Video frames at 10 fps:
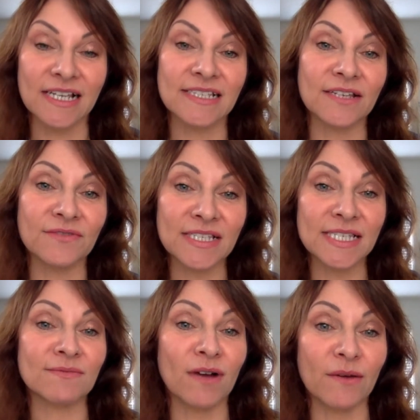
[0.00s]
So this
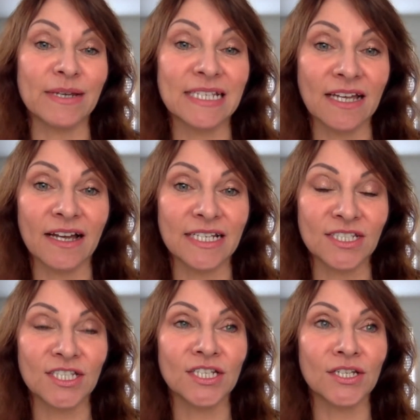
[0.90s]
is why we like
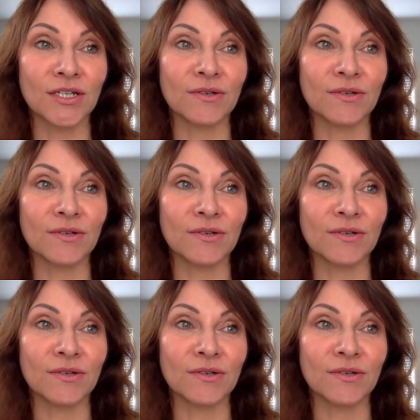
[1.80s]
to